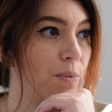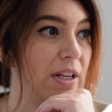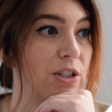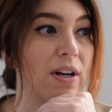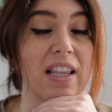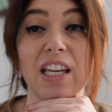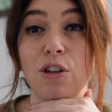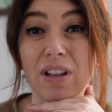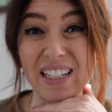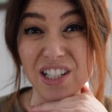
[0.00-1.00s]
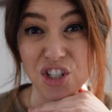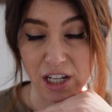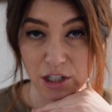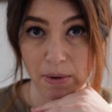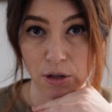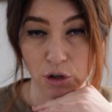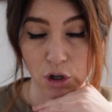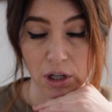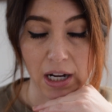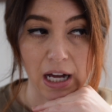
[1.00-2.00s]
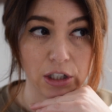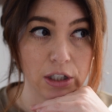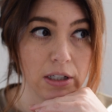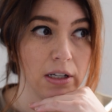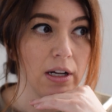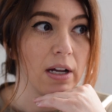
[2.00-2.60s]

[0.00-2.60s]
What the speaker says: is there anything you'd like to change about your current color?